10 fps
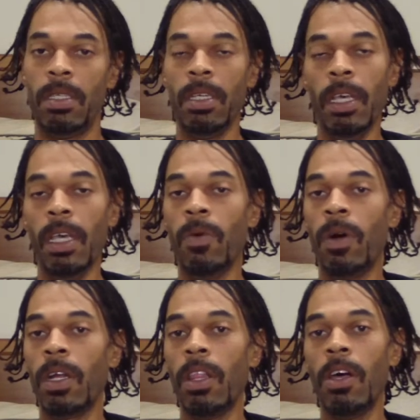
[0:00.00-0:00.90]
Gee,
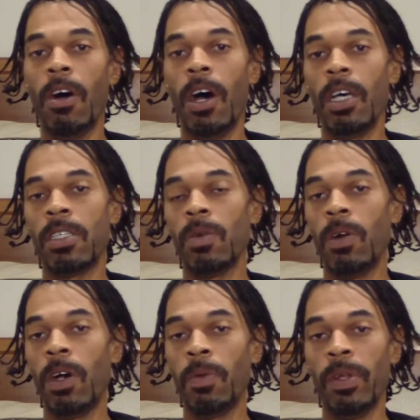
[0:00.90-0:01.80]
what a loss. The
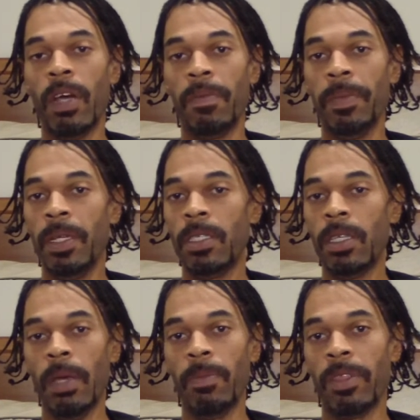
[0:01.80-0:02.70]
world will never be the
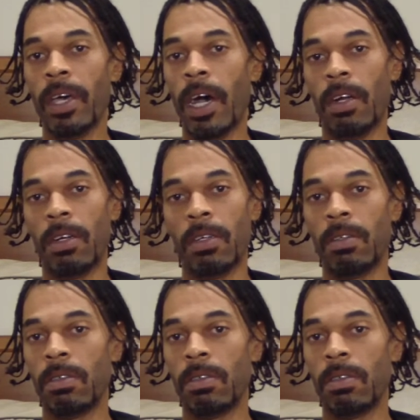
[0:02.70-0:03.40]
same without her.